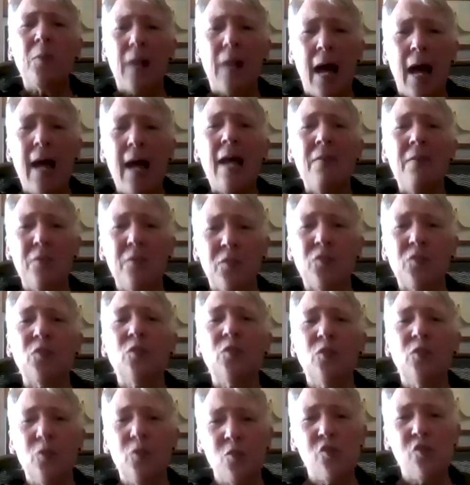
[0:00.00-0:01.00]
but I have a
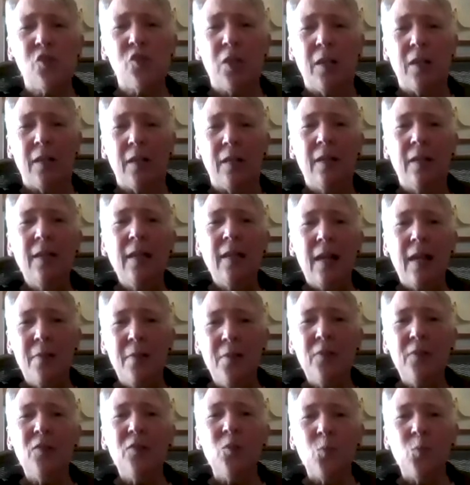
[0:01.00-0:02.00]
solution,
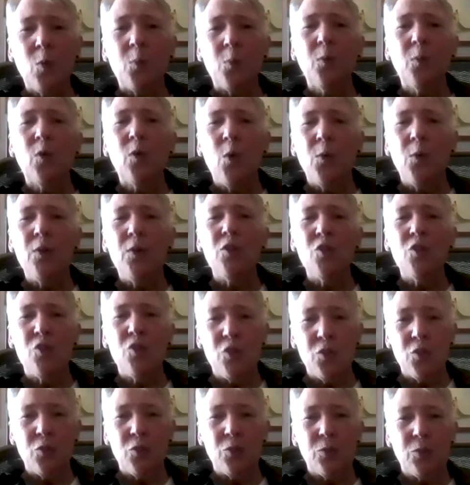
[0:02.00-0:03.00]
and this is what we're going to
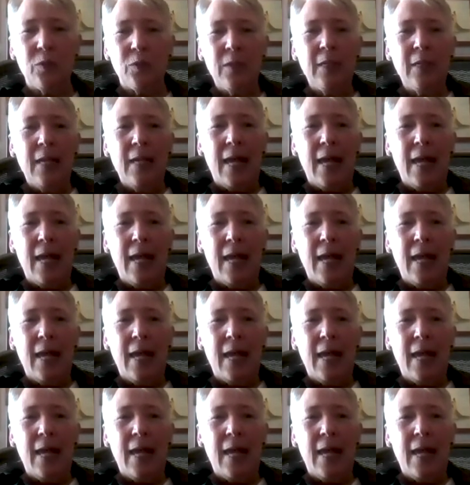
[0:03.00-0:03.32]
do.